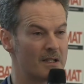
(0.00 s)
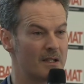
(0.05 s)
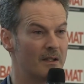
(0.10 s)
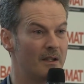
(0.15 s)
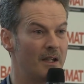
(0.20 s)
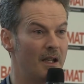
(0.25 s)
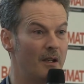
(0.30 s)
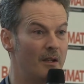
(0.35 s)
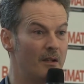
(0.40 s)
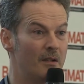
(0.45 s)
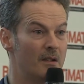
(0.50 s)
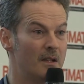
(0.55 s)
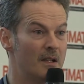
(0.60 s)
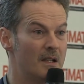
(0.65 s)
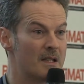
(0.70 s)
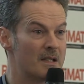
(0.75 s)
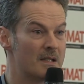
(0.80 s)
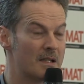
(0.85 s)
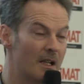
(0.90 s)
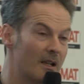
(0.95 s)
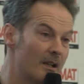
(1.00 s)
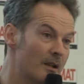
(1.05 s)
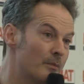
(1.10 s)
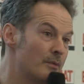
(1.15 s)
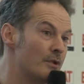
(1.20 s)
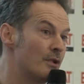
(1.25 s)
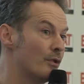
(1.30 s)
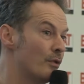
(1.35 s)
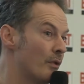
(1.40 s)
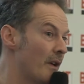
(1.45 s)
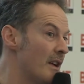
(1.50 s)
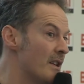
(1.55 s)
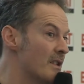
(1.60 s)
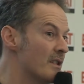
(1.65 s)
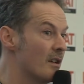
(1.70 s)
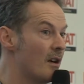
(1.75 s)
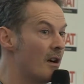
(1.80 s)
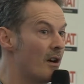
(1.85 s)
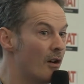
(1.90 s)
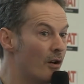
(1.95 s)
and then sell them to
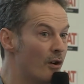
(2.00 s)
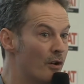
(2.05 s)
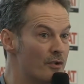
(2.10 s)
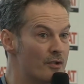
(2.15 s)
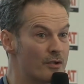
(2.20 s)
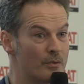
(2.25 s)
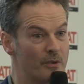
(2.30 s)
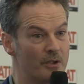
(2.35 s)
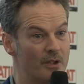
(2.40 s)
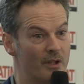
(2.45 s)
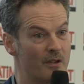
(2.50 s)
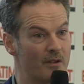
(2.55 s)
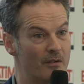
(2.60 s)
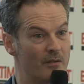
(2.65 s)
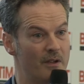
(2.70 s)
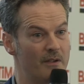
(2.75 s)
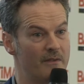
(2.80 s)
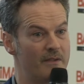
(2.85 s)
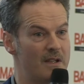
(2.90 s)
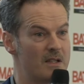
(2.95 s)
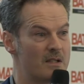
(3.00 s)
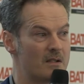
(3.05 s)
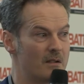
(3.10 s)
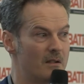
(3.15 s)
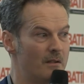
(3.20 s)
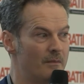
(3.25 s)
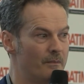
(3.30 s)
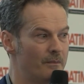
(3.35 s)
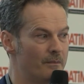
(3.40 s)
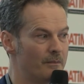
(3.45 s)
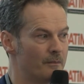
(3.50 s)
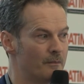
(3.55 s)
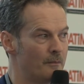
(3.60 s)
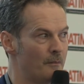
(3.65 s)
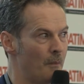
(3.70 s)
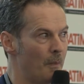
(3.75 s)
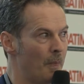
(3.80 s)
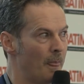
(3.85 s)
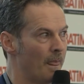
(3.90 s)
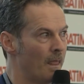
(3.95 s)
Greystar or to another investor.
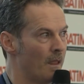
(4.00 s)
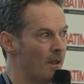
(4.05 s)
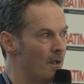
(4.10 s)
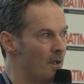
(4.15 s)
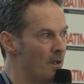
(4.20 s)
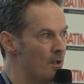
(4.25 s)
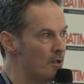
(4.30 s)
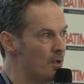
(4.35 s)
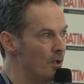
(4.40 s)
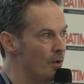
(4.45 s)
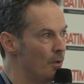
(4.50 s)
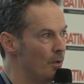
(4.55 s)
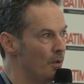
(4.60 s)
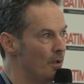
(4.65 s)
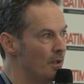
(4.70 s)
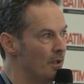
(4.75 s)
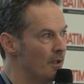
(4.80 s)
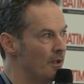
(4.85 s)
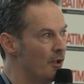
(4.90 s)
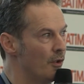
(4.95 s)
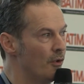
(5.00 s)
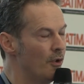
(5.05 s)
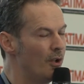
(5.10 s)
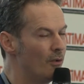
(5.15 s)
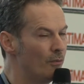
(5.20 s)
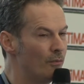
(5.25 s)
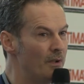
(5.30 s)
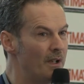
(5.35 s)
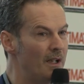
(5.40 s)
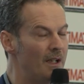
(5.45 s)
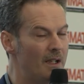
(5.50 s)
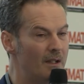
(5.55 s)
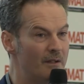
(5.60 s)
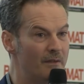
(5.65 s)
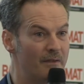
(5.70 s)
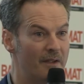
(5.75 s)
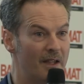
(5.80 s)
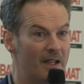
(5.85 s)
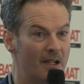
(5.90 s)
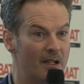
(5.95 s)
So they're not really
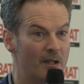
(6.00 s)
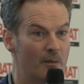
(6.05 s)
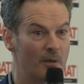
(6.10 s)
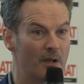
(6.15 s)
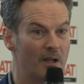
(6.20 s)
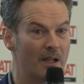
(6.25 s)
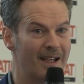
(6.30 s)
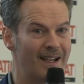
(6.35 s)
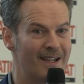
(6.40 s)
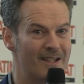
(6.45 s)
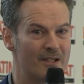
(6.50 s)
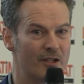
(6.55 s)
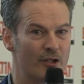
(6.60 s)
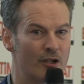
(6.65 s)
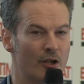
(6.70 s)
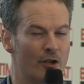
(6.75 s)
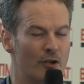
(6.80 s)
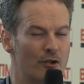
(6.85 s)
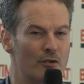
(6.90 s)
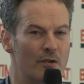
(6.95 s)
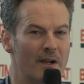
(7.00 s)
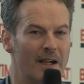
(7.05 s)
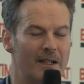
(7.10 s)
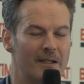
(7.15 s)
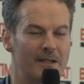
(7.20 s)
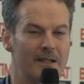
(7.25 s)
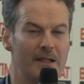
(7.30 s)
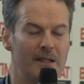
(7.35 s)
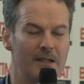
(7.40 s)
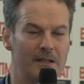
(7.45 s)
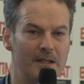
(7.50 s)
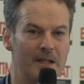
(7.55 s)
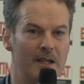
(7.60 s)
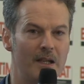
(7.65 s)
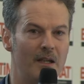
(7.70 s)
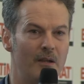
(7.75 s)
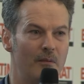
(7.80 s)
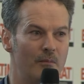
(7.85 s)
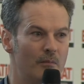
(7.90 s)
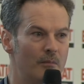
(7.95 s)
available as a contracting
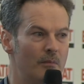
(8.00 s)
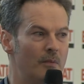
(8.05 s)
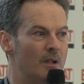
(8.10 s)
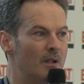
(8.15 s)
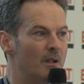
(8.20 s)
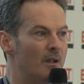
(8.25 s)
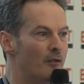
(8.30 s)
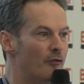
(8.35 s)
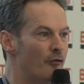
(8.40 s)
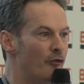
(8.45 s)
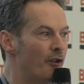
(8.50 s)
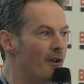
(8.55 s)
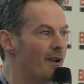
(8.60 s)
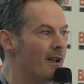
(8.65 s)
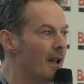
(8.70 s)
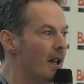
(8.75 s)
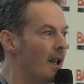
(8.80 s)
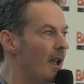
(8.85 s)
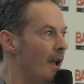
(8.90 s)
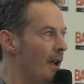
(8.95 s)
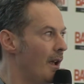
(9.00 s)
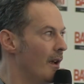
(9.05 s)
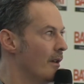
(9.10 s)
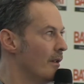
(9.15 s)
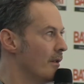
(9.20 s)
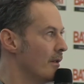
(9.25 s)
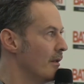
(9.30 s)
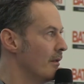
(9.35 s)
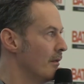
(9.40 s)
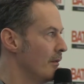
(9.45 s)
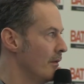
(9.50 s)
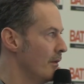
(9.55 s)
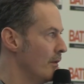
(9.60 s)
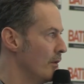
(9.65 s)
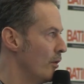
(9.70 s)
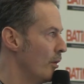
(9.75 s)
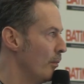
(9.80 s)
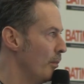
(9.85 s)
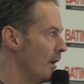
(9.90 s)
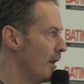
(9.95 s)
team for a client
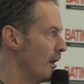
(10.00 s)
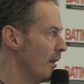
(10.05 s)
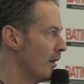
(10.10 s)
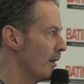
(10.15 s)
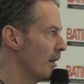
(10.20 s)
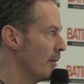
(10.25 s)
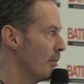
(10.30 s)
to build a